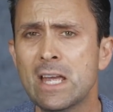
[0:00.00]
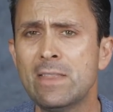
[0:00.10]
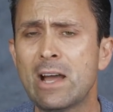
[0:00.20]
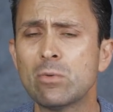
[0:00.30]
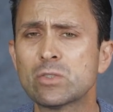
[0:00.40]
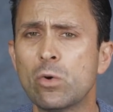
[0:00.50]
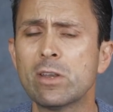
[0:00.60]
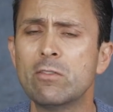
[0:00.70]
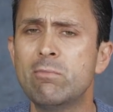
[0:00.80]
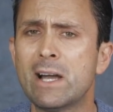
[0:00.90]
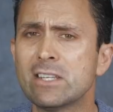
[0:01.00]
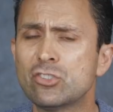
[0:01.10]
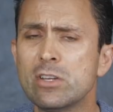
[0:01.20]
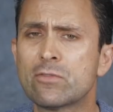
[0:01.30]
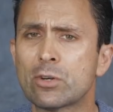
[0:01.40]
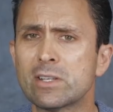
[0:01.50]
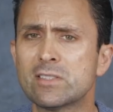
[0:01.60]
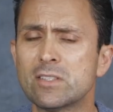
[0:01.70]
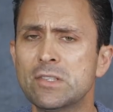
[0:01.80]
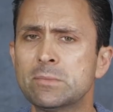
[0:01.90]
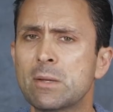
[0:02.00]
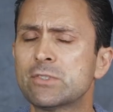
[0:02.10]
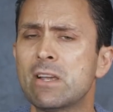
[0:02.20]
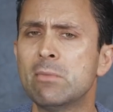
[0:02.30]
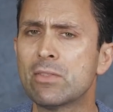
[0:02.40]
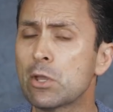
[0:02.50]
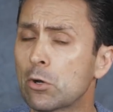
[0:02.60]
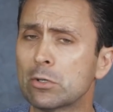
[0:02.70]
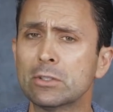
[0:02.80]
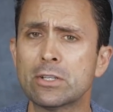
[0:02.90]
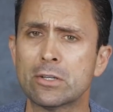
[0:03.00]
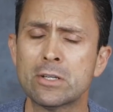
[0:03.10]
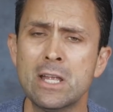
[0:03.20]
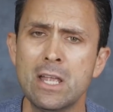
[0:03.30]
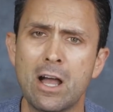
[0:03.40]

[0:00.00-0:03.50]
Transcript: And that was one of my chief criticisms of some of the earlier